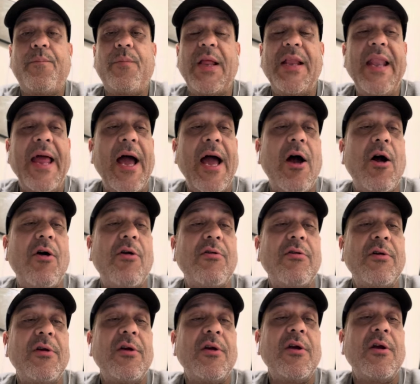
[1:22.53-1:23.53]
Now,
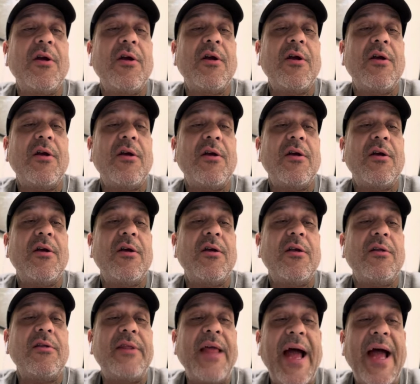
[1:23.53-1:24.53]

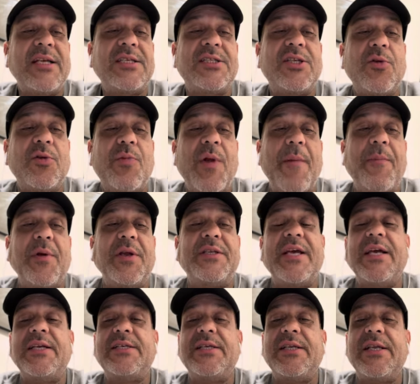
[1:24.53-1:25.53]
that's the
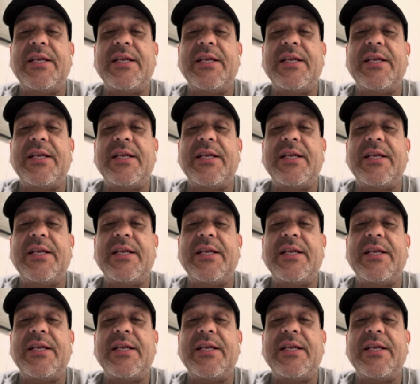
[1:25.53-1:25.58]
reputation